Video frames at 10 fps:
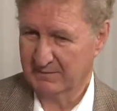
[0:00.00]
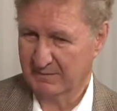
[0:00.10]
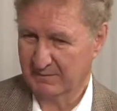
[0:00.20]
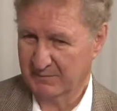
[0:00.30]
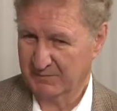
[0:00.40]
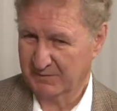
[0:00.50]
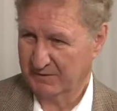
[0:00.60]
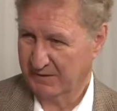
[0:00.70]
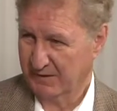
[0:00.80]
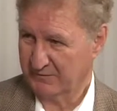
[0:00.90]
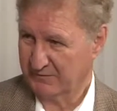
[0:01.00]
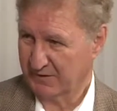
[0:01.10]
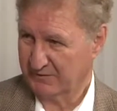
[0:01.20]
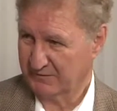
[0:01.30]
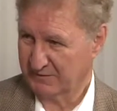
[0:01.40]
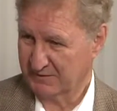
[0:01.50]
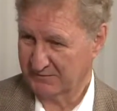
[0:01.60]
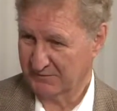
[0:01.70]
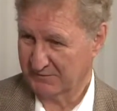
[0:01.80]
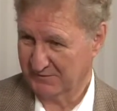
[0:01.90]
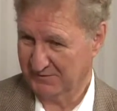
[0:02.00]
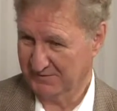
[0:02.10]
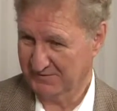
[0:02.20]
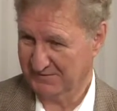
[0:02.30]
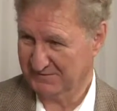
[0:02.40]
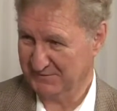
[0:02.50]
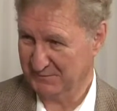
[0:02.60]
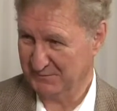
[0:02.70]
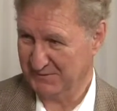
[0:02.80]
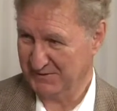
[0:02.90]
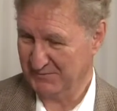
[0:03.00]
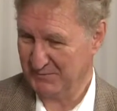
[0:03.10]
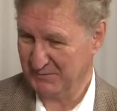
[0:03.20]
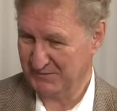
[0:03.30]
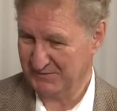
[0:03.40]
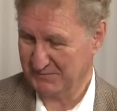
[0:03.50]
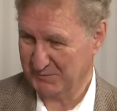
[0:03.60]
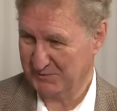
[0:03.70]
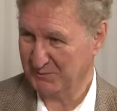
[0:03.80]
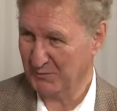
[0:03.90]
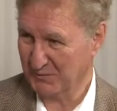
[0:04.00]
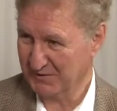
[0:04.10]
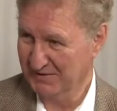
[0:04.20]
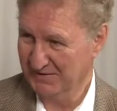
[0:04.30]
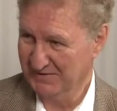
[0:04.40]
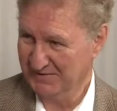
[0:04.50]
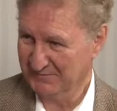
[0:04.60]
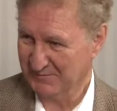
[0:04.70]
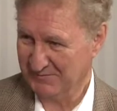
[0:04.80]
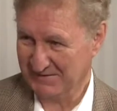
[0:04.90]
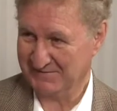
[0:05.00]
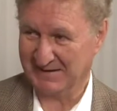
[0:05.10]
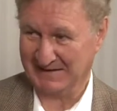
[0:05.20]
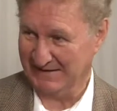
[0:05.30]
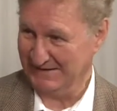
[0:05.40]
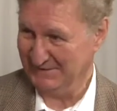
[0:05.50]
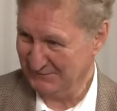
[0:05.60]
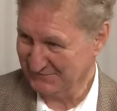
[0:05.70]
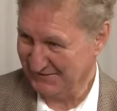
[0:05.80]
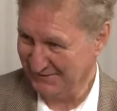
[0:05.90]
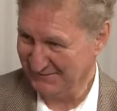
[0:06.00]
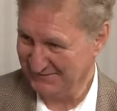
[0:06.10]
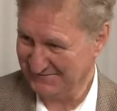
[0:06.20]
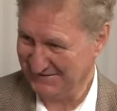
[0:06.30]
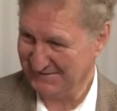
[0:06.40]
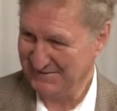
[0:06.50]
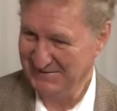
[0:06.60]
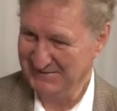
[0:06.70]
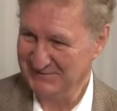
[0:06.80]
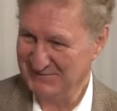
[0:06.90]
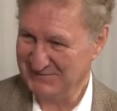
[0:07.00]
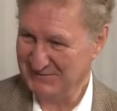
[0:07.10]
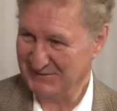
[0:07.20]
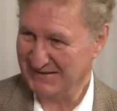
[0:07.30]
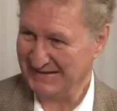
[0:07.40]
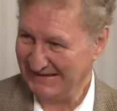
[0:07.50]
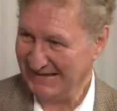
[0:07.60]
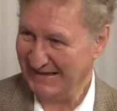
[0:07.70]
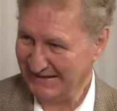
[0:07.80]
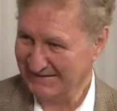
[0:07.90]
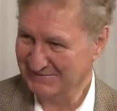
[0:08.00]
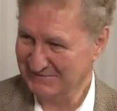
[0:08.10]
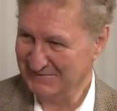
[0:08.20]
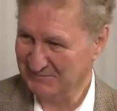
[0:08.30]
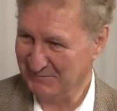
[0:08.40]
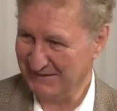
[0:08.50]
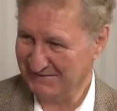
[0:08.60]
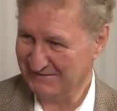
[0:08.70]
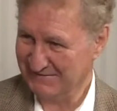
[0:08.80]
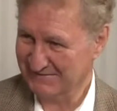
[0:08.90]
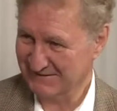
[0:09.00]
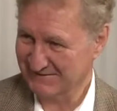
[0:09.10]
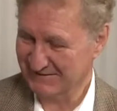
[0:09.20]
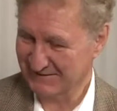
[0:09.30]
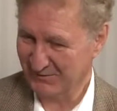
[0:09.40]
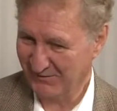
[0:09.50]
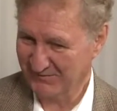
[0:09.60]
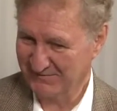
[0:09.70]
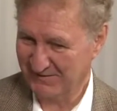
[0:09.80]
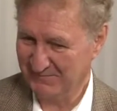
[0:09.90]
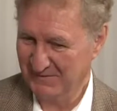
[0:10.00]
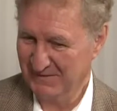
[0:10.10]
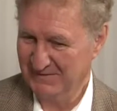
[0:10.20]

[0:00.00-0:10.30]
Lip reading: Now, people in the know say to get to the Supreme Court, the appeal court, it's probably going to take a year or so. So just to get in there to debate this is going to take a long time.